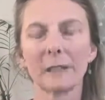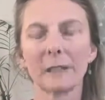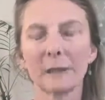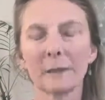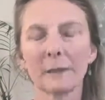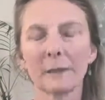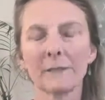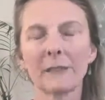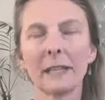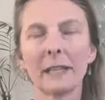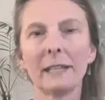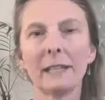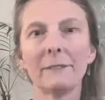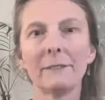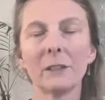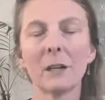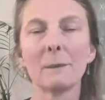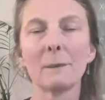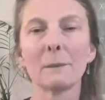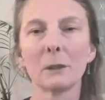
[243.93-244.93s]
fairly
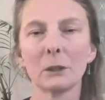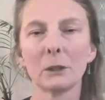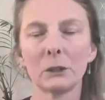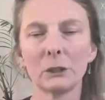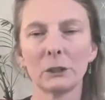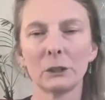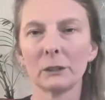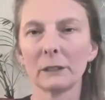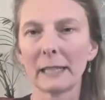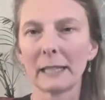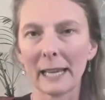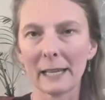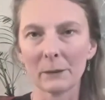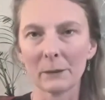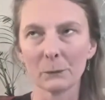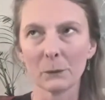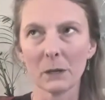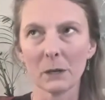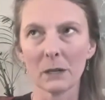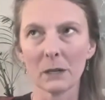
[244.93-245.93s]
firm cushion
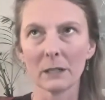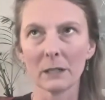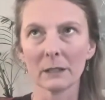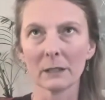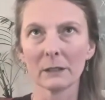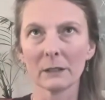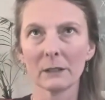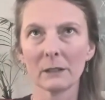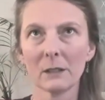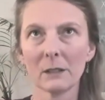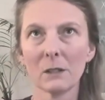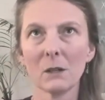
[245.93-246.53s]
can work,